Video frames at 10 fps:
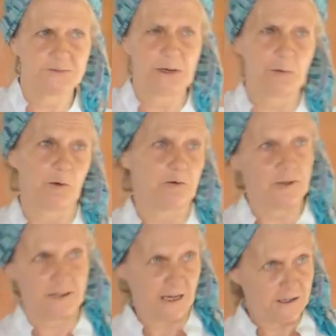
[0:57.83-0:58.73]
People were
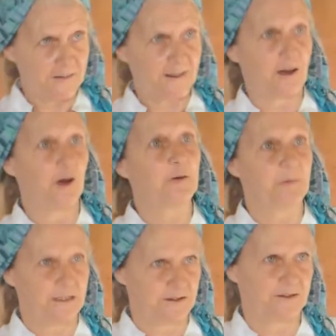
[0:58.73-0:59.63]
forgetting their own
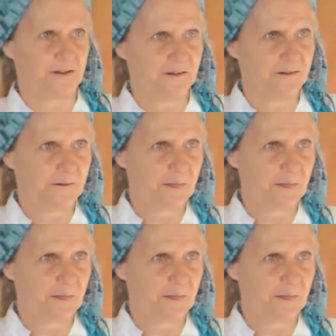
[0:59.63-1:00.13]
medicine.